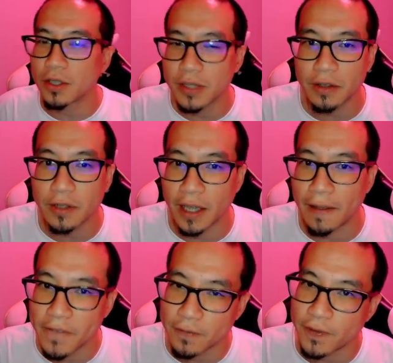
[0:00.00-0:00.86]
those other
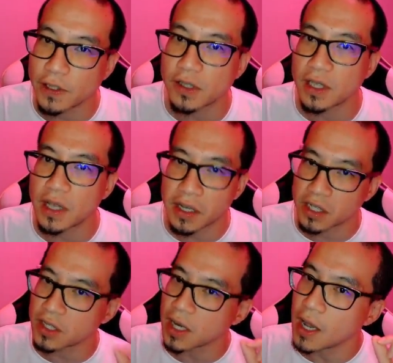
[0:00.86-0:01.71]
games feel
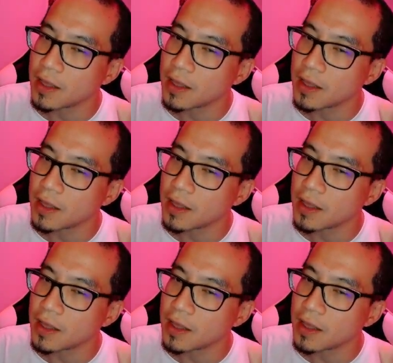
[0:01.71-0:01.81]
sluggish.